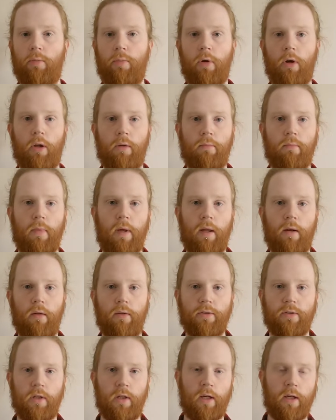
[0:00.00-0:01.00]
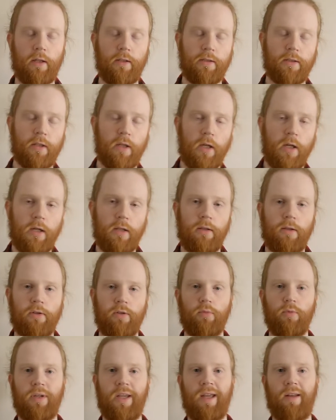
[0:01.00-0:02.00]
pot metal slides that
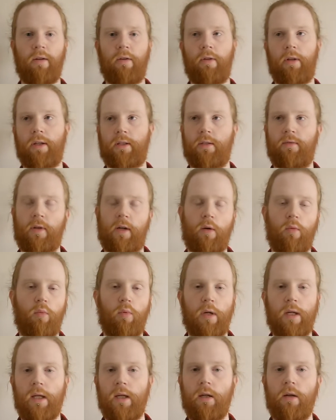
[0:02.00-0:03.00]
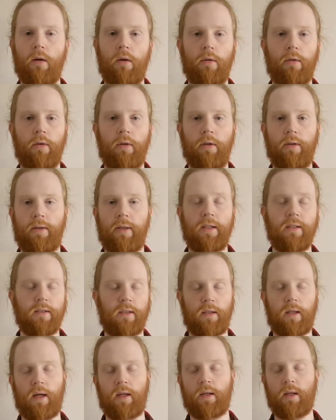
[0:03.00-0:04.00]
you would get on like a Wii gun and things
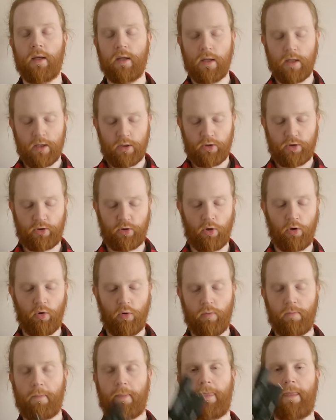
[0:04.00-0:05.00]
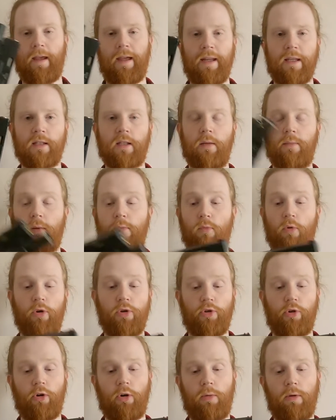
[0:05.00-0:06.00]
like that. So it is a little bit more
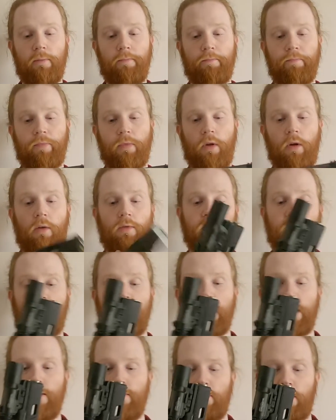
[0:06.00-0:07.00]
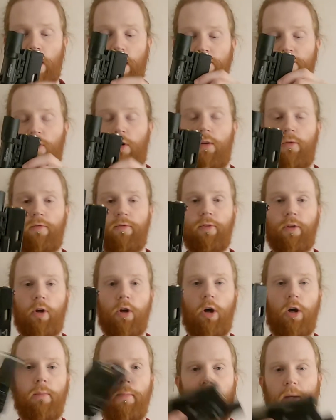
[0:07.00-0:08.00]
durable. Obviously, I've gone for the
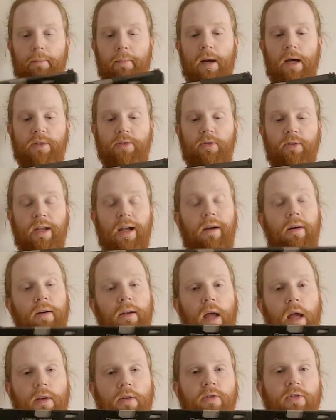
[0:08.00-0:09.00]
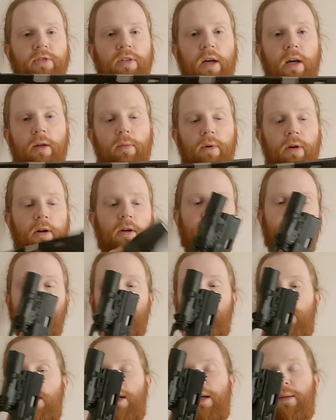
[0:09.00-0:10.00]
Combat Master Tire and Tactical style
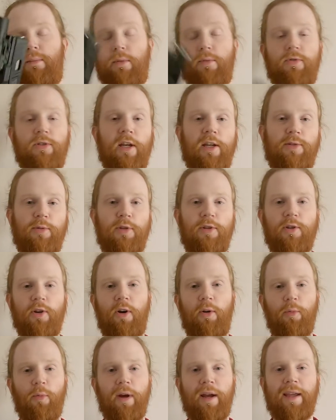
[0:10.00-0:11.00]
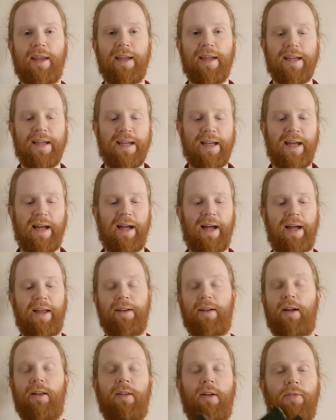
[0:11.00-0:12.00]
because I'm obsessed with John Wick
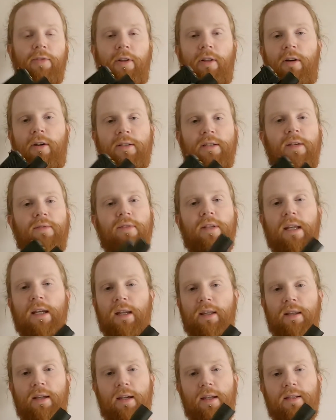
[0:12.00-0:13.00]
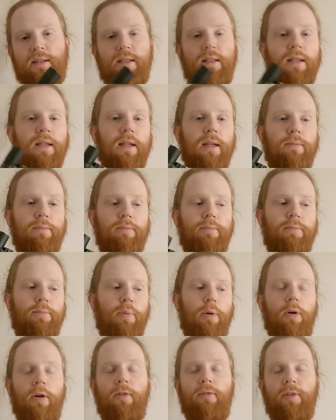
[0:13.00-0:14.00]
and I love the Glock 17. I think it's the
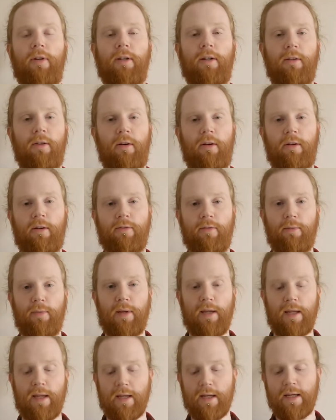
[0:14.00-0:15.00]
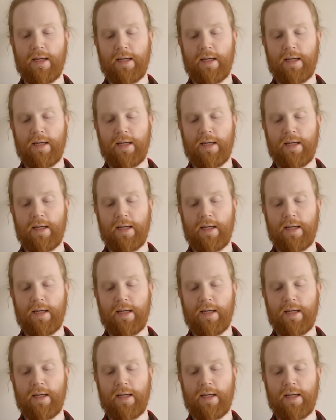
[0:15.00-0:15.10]
perfect Glock for me.